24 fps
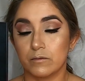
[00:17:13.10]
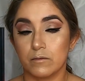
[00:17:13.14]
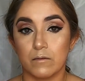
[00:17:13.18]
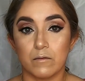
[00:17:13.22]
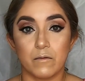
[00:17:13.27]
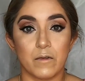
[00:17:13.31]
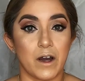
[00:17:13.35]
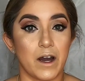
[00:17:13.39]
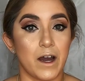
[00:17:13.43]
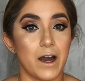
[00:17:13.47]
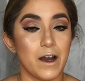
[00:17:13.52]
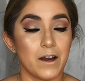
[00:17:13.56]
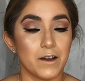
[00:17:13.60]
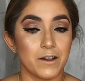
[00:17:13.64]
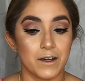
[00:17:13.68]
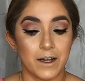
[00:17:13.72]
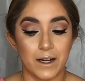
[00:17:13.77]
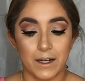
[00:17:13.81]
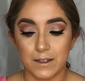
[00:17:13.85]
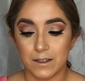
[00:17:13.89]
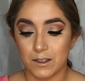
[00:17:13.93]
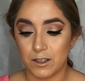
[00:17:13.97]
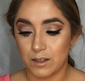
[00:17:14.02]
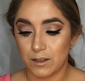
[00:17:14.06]
Wow, you
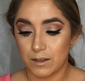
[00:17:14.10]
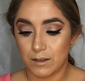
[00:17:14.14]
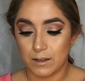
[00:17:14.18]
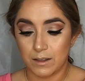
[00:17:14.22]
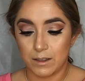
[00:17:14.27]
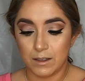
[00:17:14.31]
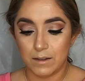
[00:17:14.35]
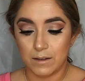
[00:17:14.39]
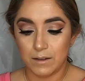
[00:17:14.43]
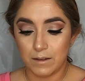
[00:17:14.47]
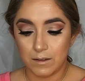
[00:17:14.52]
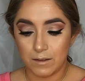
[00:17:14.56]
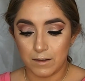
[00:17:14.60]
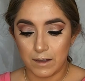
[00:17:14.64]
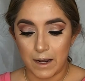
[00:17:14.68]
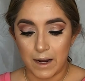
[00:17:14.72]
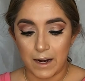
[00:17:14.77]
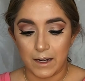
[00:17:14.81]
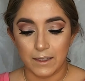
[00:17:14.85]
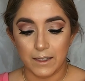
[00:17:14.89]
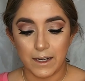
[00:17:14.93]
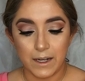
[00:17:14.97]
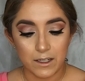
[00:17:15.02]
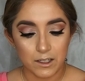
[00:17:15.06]
guys see these
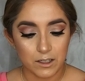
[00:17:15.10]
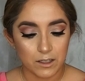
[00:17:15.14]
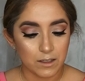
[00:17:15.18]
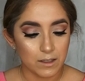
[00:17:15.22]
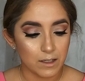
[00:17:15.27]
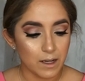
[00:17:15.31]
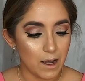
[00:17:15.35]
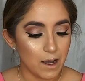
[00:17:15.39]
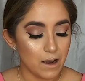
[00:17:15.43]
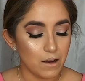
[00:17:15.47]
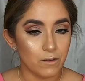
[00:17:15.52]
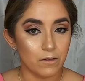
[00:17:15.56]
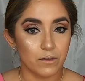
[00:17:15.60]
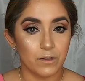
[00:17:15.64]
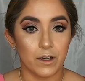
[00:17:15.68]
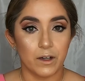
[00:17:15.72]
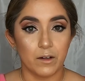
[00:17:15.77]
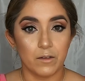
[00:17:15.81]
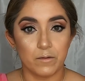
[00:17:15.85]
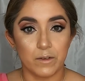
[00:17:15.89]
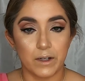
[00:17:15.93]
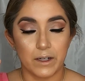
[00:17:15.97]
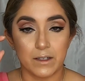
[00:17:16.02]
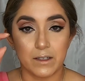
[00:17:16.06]
eyelashes out?
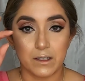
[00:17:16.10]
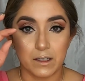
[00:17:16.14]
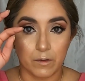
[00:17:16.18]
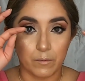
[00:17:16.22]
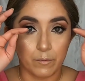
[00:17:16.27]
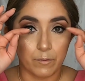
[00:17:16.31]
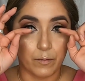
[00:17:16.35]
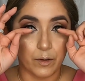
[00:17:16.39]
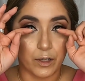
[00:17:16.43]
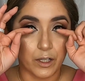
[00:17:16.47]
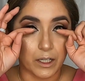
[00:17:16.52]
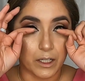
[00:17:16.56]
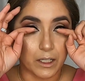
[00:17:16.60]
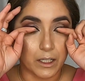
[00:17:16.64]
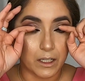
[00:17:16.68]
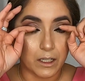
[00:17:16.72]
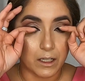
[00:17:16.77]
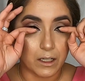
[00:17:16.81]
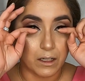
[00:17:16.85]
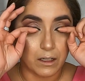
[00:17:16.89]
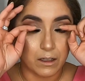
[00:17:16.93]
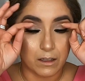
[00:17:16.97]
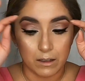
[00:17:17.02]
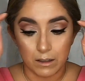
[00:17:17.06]
They're decent
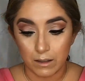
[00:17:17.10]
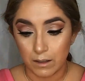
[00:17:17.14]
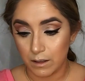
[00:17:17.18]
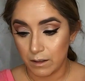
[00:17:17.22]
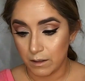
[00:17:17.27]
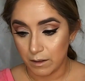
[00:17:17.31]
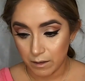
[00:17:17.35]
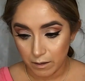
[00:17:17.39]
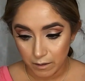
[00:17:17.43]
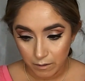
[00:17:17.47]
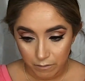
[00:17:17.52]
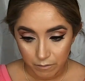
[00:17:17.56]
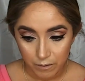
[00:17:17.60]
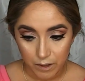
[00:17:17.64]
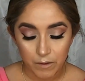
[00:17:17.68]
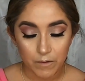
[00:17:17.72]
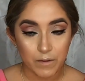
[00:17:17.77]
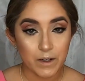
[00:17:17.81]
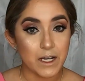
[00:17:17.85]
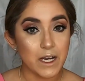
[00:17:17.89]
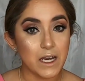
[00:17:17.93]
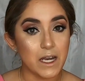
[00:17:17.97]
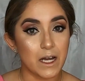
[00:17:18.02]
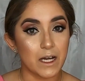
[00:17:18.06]
pretty.
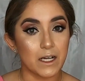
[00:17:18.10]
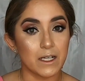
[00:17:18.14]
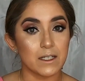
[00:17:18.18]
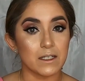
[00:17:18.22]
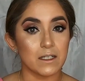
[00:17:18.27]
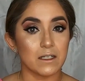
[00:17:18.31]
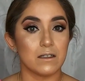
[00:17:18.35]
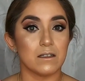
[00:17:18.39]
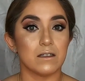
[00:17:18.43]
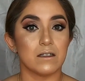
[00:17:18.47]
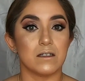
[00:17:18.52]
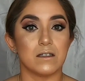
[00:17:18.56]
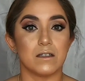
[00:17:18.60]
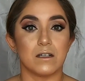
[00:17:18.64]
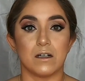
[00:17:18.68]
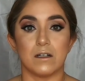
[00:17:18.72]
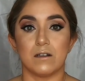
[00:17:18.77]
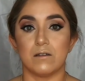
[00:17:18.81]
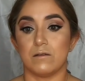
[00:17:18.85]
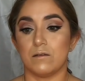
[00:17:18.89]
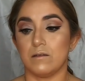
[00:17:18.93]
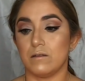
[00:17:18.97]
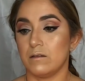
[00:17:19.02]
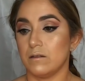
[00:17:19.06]
Very nice and
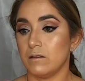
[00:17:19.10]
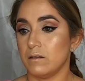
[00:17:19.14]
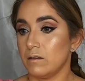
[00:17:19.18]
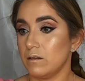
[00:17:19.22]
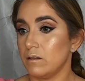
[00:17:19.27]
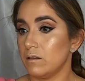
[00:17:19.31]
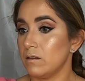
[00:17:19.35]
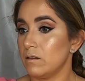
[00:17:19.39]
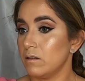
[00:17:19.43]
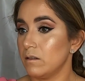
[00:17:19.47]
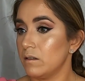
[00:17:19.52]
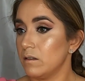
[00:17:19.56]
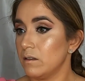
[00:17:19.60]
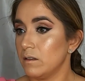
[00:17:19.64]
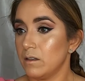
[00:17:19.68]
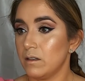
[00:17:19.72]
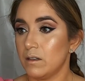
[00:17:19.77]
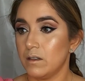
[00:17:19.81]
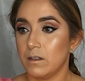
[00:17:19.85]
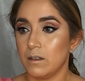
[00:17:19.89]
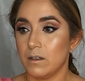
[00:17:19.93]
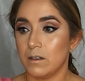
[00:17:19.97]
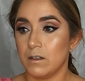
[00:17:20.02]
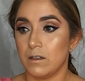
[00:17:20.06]
subtle.
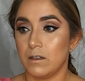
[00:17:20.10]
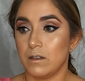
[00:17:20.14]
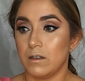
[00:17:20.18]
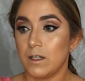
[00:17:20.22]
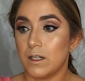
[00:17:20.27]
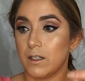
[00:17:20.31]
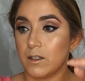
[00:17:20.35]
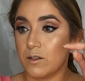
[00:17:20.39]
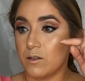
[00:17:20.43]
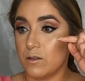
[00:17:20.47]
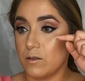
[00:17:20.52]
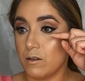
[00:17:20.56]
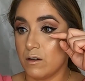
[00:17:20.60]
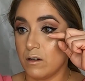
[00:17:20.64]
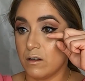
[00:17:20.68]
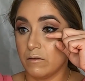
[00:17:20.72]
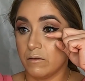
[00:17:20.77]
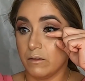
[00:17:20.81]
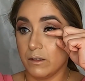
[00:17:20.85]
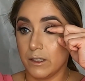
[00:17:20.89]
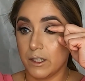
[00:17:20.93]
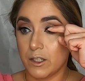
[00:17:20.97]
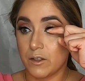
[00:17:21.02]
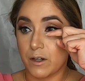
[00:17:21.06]
Not too
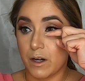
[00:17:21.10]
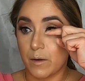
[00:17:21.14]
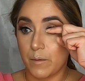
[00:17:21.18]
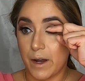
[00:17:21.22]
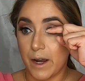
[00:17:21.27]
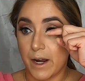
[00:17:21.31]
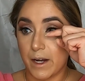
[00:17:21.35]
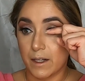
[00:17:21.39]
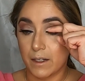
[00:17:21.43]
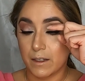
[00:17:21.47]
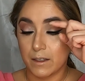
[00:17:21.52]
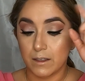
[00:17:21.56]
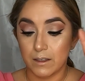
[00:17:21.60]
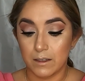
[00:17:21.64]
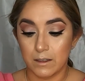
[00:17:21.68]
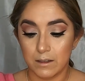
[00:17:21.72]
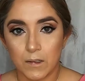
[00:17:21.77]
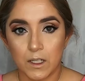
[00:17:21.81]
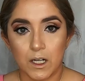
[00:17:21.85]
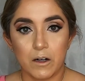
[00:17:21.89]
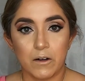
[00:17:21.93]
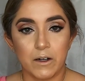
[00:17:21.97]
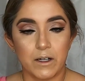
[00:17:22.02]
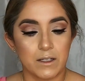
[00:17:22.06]
overly dramatic.
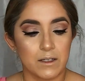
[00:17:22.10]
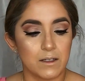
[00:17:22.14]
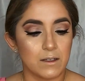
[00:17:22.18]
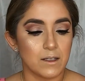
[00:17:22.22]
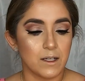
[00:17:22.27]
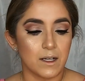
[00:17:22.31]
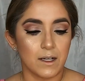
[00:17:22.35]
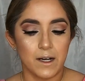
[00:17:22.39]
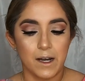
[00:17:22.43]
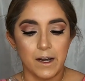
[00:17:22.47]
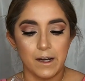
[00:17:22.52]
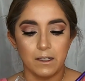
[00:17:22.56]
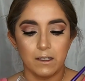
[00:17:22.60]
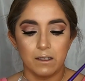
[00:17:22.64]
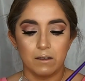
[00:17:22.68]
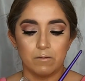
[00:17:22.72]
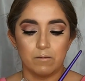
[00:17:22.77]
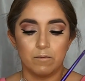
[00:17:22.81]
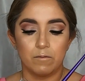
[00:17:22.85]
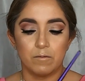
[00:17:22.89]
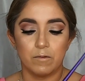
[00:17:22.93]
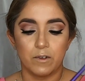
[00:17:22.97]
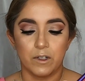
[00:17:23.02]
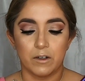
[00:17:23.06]
All right, since I kind
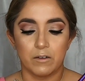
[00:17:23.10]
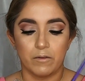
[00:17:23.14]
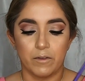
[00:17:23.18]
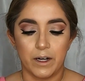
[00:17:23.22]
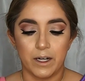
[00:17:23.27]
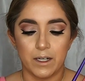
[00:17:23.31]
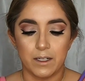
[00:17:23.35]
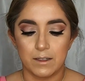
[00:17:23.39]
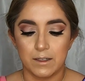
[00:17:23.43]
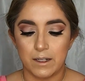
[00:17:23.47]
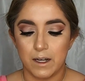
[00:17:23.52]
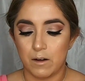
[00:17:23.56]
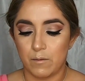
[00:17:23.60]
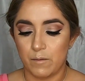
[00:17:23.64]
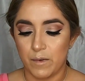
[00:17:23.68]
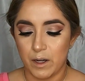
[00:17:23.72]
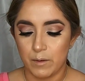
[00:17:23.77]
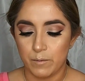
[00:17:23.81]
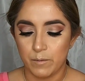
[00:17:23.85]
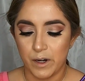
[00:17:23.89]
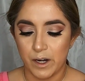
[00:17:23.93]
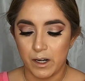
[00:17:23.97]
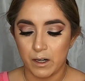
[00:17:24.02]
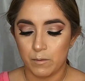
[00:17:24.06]
of erased out
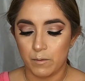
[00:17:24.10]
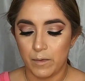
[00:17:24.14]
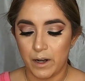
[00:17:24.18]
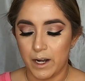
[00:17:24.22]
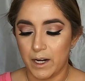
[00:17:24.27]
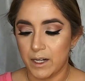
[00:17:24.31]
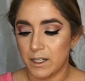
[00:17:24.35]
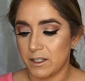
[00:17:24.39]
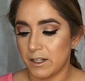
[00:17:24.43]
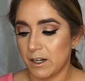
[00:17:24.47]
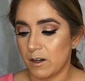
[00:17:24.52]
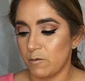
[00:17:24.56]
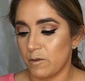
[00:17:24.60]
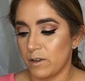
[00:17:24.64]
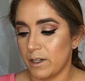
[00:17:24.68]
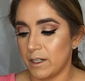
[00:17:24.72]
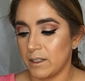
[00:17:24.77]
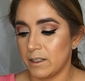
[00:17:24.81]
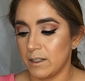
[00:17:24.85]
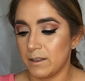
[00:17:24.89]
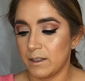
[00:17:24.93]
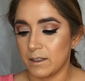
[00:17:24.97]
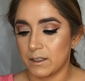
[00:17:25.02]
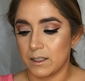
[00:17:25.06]
my bottom eyeshadow when I
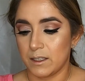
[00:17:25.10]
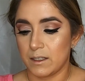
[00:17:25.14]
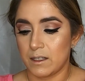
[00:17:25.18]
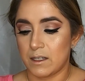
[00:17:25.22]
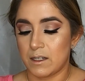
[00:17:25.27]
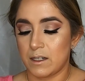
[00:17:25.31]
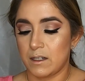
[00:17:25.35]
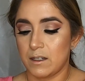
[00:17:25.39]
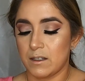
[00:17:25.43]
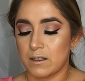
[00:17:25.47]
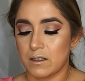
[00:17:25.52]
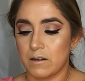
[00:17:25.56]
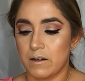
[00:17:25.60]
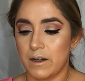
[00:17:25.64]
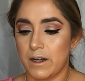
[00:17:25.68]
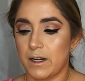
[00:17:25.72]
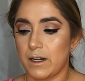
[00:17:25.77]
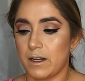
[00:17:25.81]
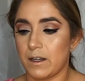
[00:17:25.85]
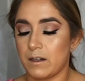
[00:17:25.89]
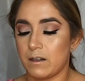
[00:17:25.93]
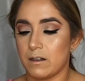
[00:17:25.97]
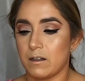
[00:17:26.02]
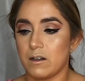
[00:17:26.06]
did the concealer, let's go
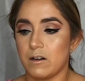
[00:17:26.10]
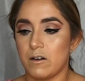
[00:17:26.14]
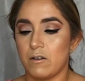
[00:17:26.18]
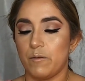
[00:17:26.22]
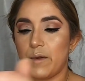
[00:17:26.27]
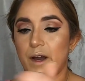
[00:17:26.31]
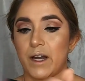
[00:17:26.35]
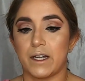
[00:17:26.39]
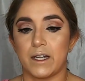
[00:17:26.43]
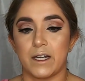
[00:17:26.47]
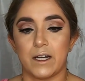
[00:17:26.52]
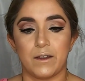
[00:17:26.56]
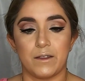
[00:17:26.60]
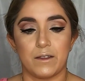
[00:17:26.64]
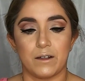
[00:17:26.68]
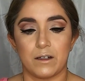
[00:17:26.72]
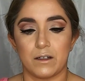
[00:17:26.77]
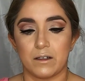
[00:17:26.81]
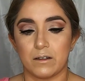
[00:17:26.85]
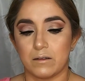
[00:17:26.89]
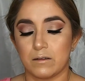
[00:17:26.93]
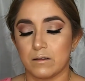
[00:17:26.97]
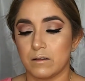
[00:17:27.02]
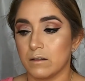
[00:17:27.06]
ahead and go back in
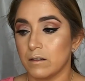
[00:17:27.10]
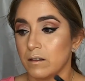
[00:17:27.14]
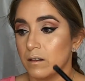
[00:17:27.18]
there.